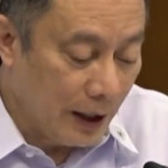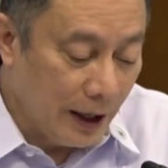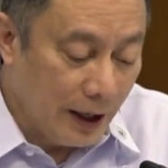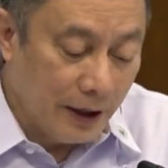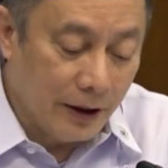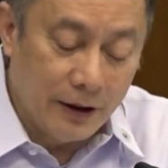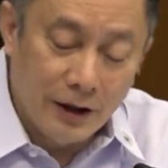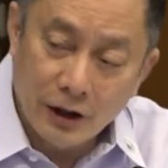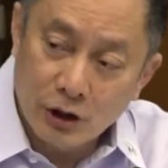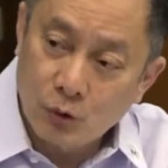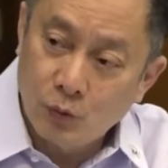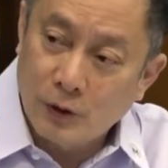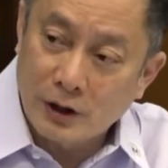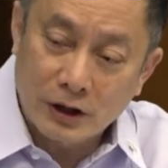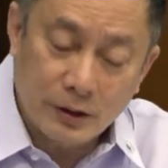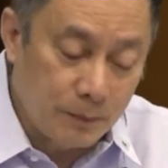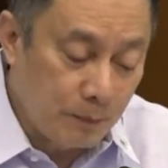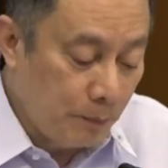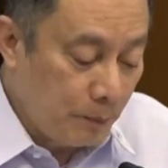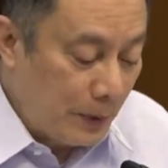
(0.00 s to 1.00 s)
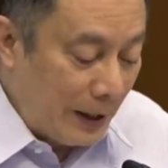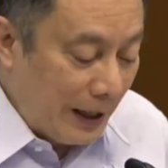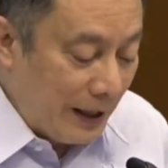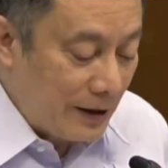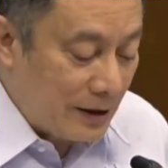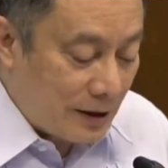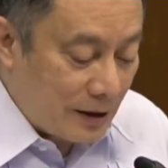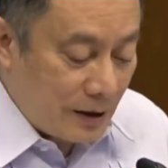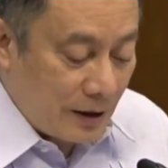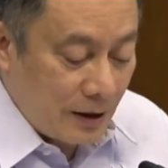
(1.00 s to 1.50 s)
And this was
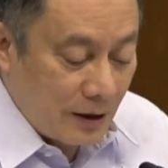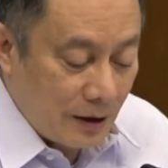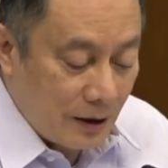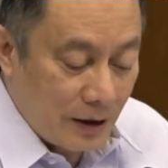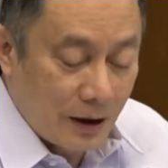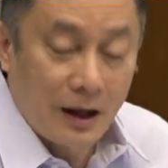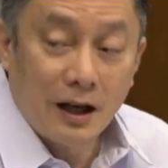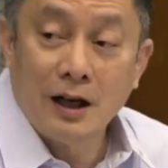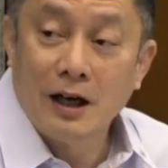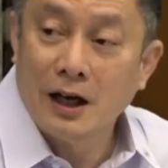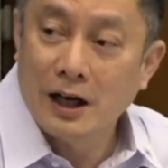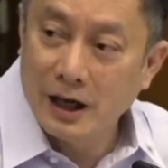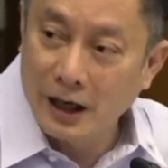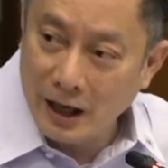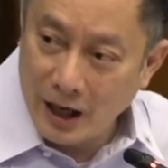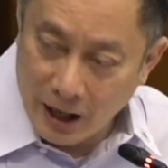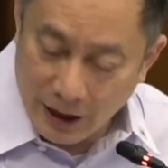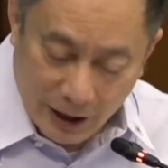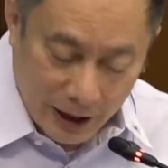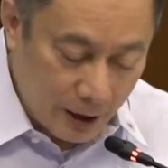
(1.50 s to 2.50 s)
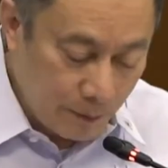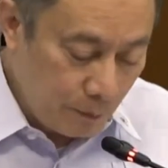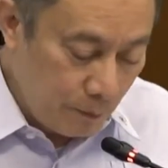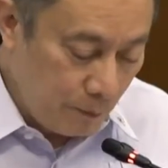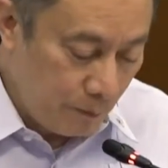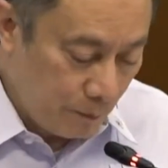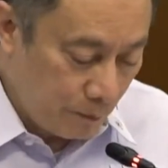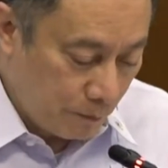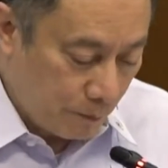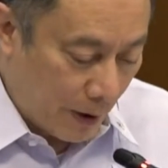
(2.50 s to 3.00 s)
placed, again,
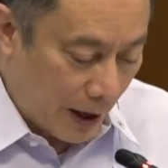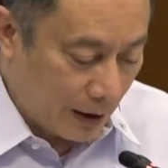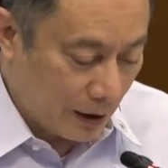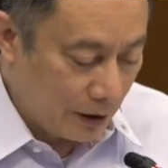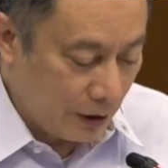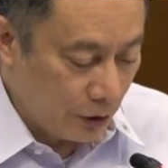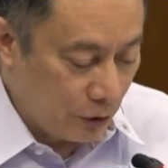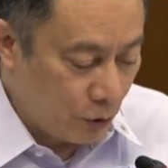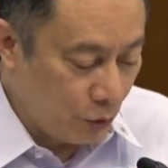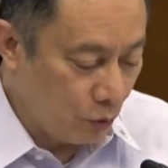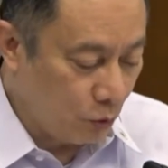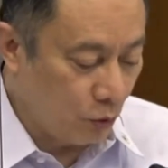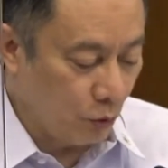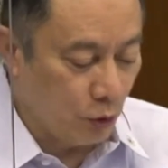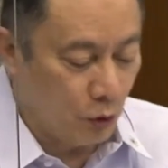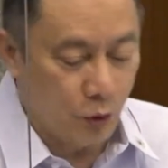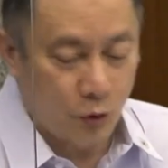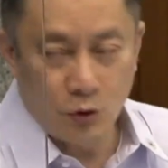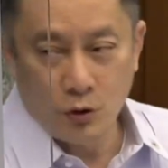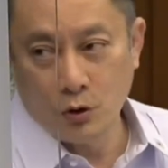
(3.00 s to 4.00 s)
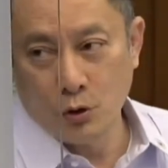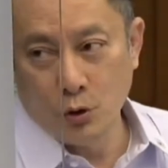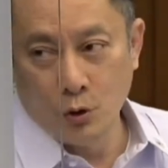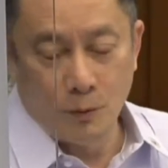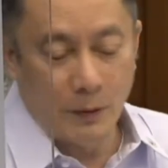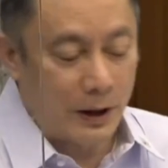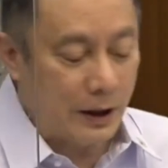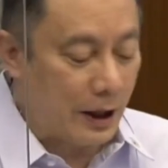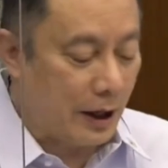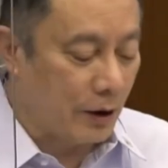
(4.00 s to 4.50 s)
partly due to
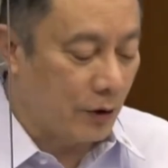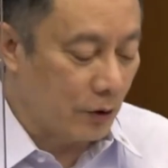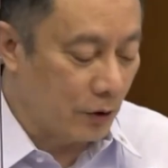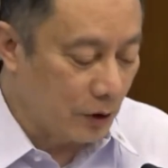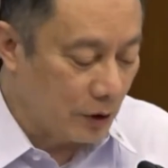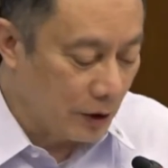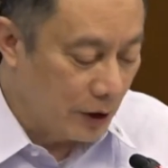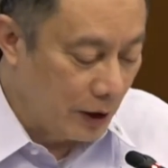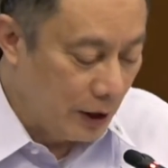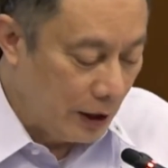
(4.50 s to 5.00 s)
human error.